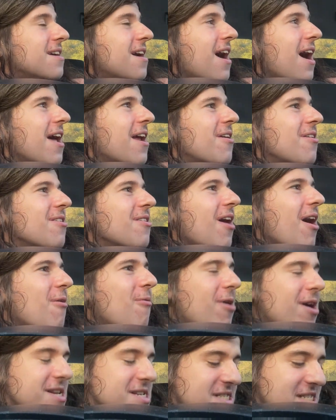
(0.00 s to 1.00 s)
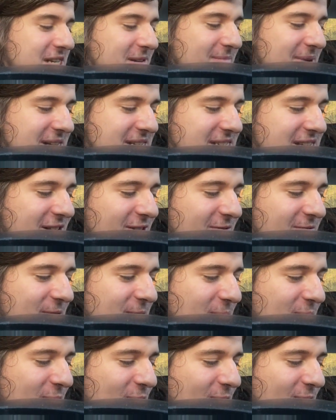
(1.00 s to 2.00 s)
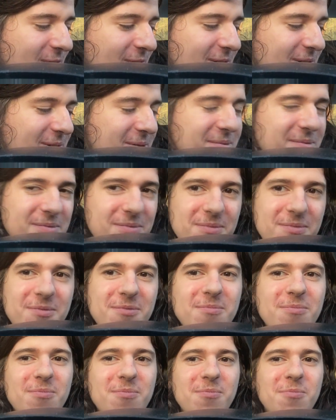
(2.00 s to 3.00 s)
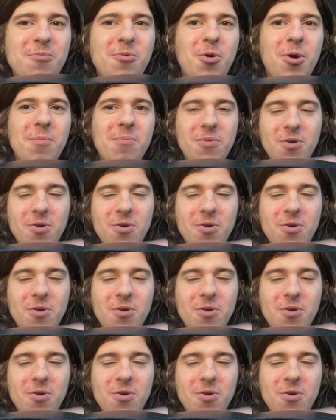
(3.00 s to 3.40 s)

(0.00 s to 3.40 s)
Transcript: I don't know, I want to see myself in more more